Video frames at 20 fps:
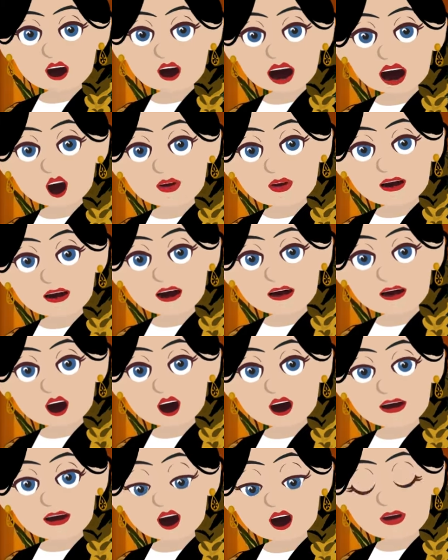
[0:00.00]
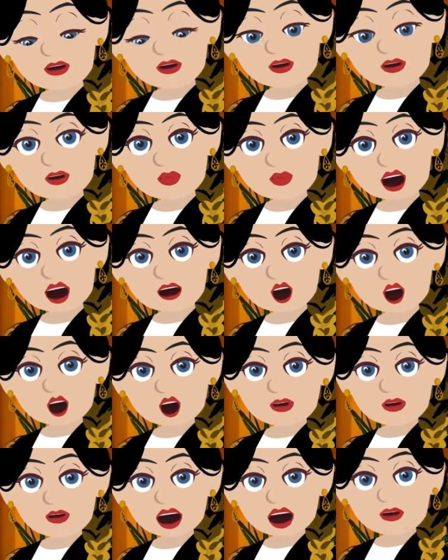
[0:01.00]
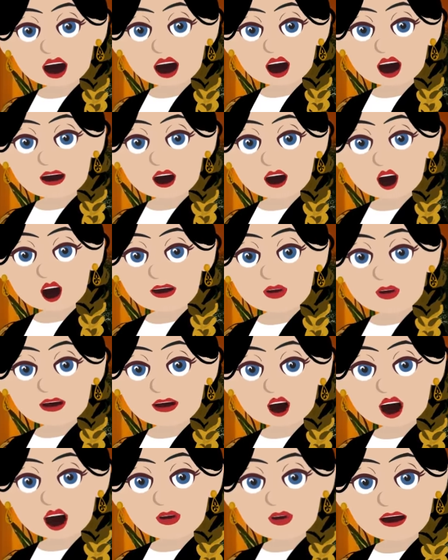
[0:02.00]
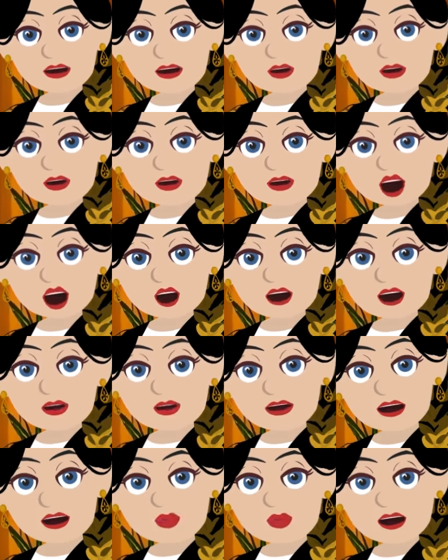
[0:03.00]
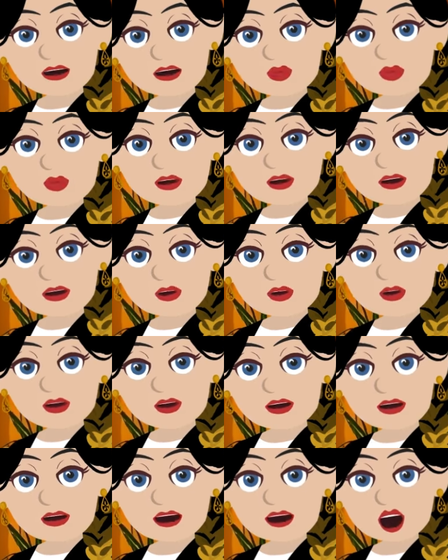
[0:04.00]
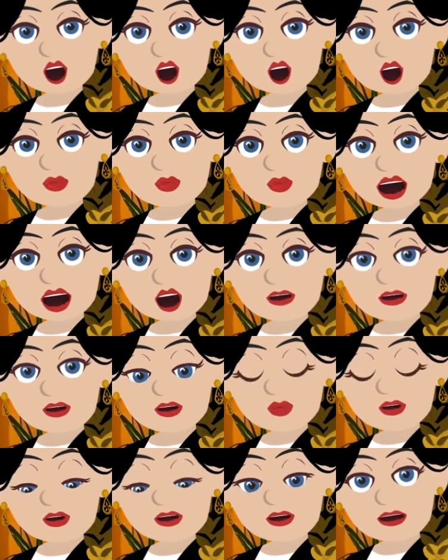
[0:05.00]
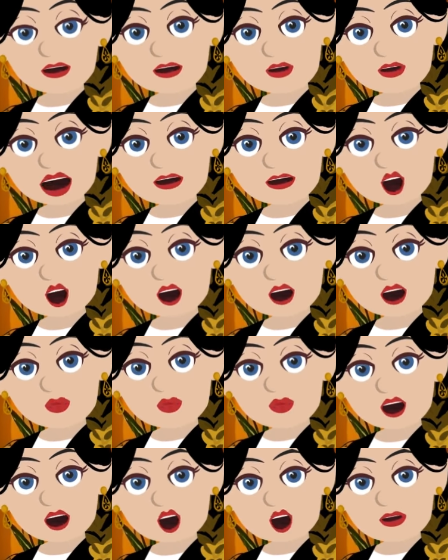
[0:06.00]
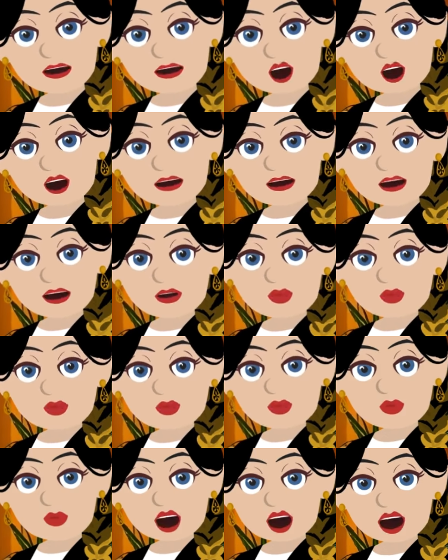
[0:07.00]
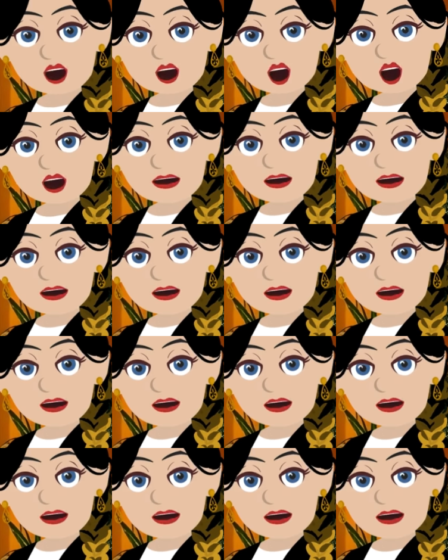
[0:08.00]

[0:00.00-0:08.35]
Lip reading: laws of the universe and really putting this vortex thing to a test. I'm going to stop struggling and striving, and I'm going to